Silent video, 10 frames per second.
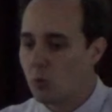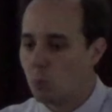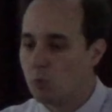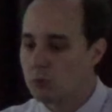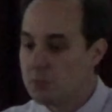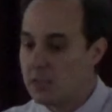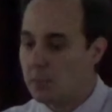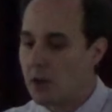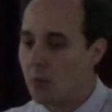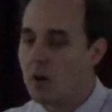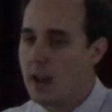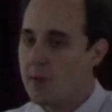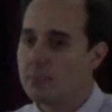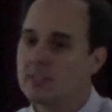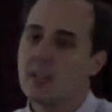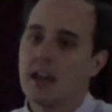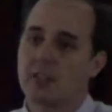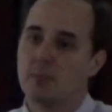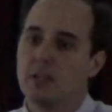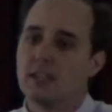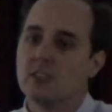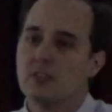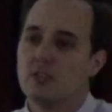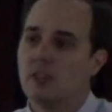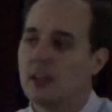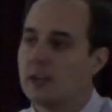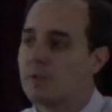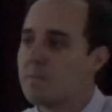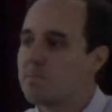we'll speak about what happens next because uh,